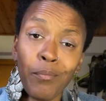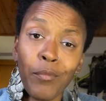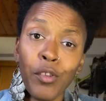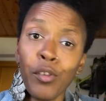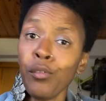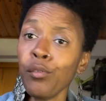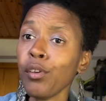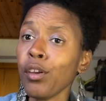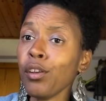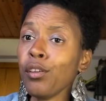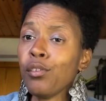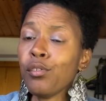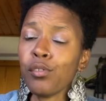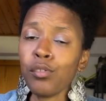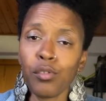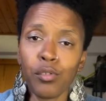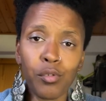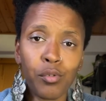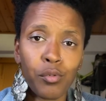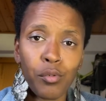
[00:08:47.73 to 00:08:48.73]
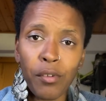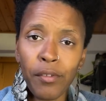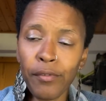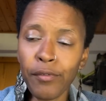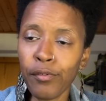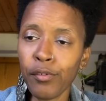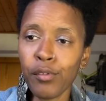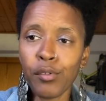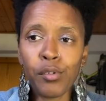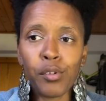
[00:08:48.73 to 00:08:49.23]
You can use to store
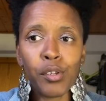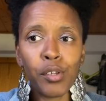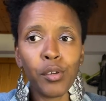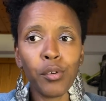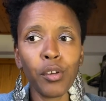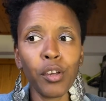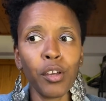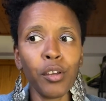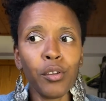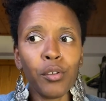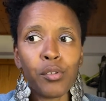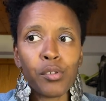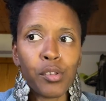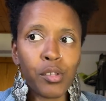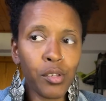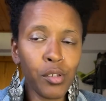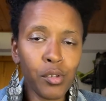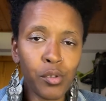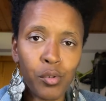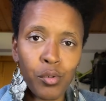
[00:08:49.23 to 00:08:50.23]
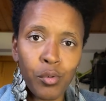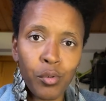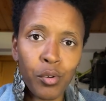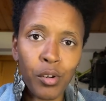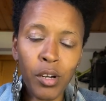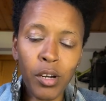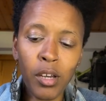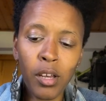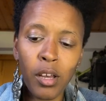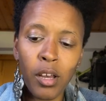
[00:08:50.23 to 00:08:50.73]
food, you can use to
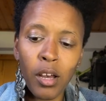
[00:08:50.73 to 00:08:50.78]
store